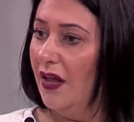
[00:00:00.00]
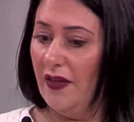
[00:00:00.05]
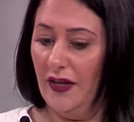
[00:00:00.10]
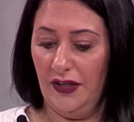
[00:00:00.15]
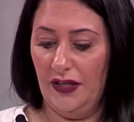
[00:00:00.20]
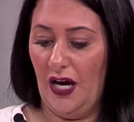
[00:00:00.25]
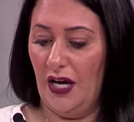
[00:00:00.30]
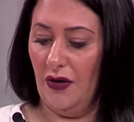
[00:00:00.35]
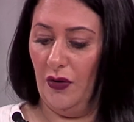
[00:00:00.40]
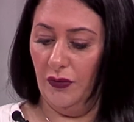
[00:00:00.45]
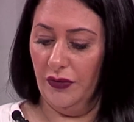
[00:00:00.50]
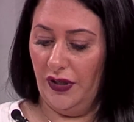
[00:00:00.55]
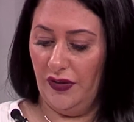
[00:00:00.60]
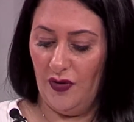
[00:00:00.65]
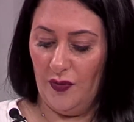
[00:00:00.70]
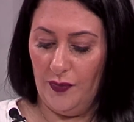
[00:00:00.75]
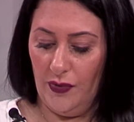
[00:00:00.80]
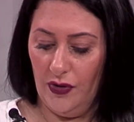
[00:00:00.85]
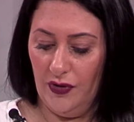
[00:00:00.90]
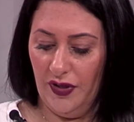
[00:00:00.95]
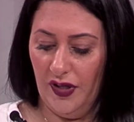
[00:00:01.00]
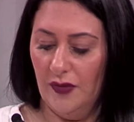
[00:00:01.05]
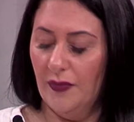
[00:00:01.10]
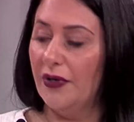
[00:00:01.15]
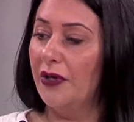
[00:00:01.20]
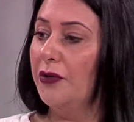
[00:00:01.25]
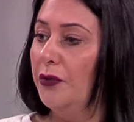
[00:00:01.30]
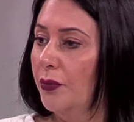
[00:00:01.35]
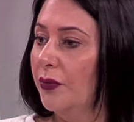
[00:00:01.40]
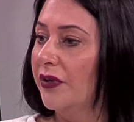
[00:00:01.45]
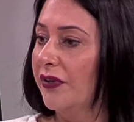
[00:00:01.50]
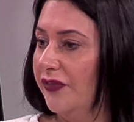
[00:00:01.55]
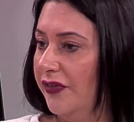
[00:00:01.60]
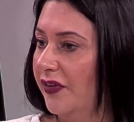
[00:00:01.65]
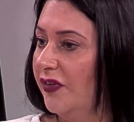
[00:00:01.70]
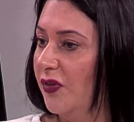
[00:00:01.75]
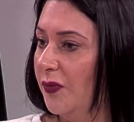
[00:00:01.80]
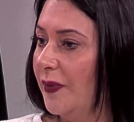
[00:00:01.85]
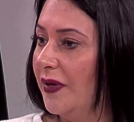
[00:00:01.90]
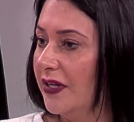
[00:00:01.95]
like not only the bullying, but who is he
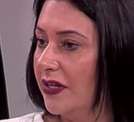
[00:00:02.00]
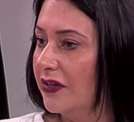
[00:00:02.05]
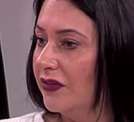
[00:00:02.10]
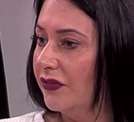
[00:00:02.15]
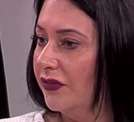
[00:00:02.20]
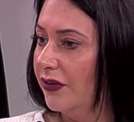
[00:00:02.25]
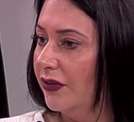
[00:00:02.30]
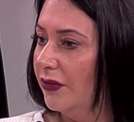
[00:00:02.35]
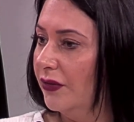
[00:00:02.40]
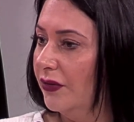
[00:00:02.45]
speaking to?